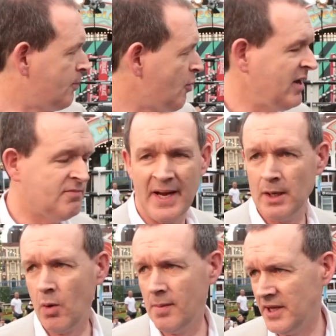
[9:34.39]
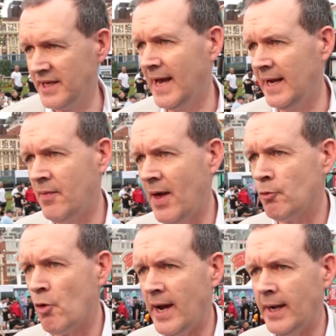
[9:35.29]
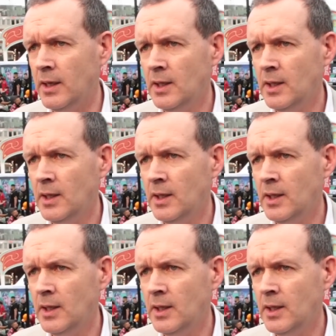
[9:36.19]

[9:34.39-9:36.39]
the brave men and women that get in that ring.